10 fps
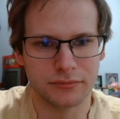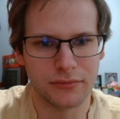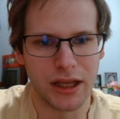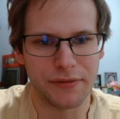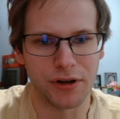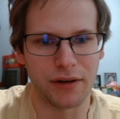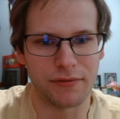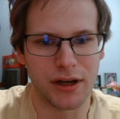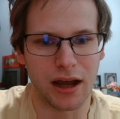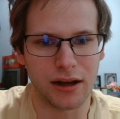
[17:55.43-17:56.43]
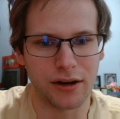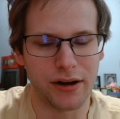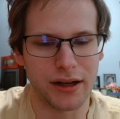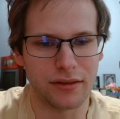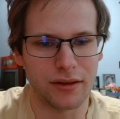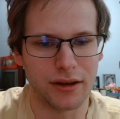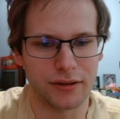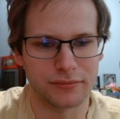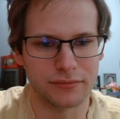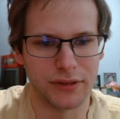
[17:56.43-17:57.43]
If you don't have knock or
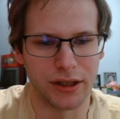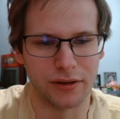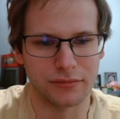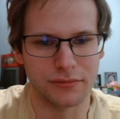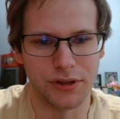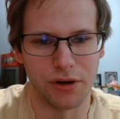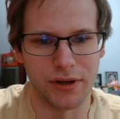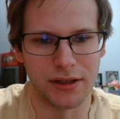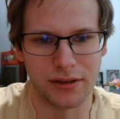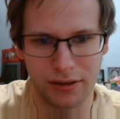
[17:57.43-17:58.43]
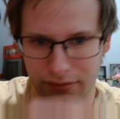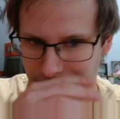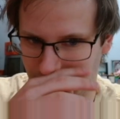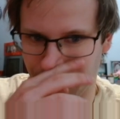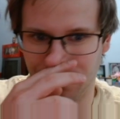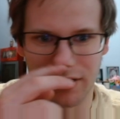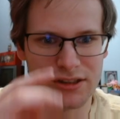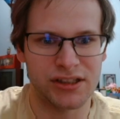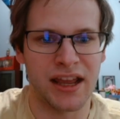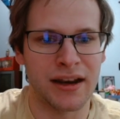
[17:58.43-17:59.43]
anything, no need to
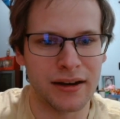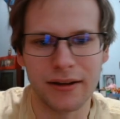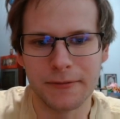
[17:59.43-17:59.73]
overextend.